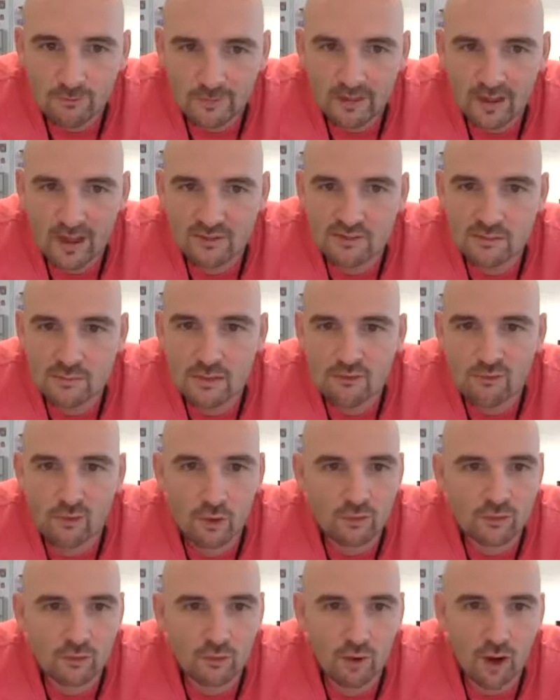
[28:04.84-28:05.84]
has to be
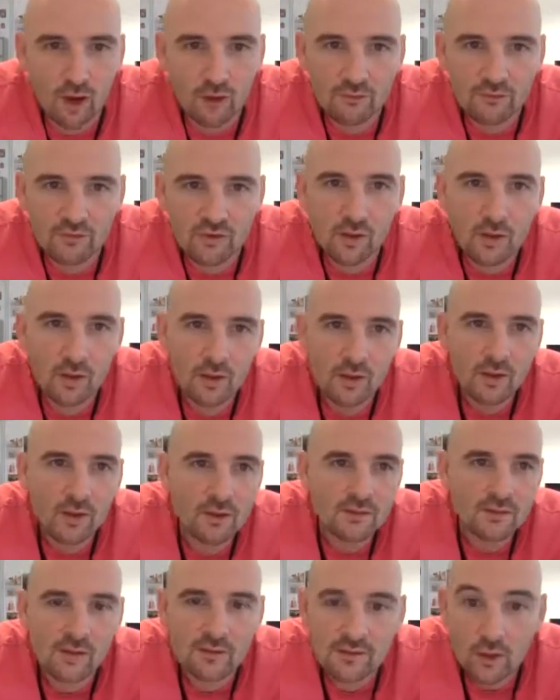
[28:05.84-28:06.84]
photographed.
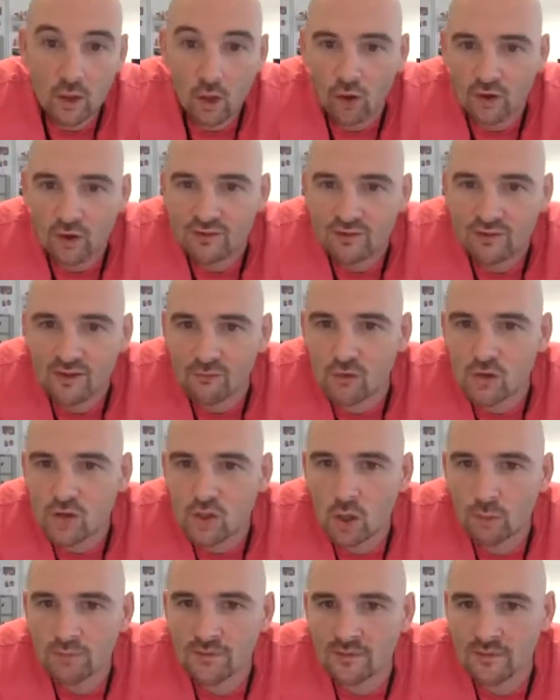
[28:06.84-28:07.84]
So there's a lot of different
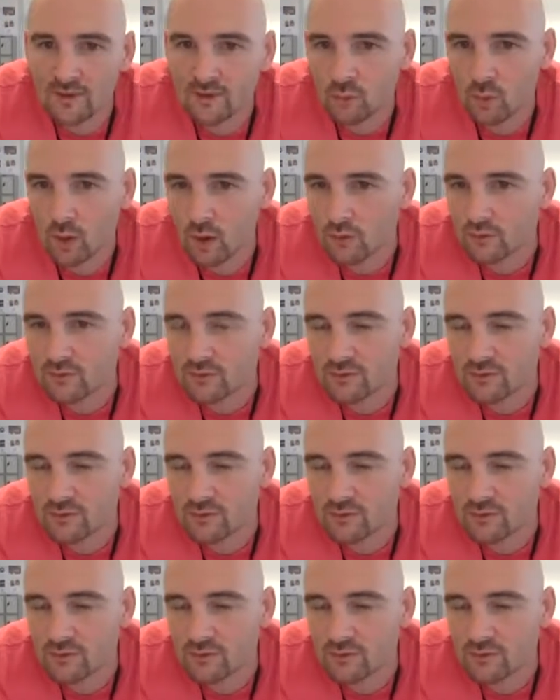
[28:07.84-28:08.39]
jobs in this world.